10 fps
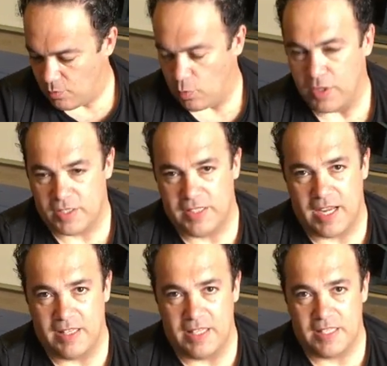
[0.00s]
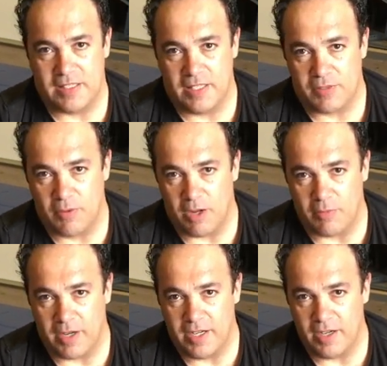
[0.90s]
we stay in this realm
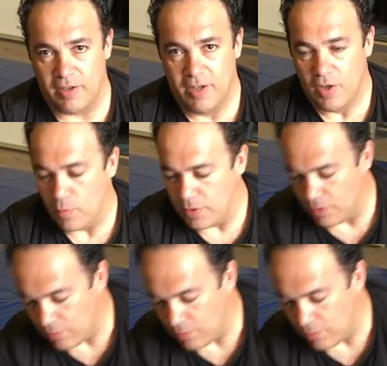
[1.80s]
right here. We don't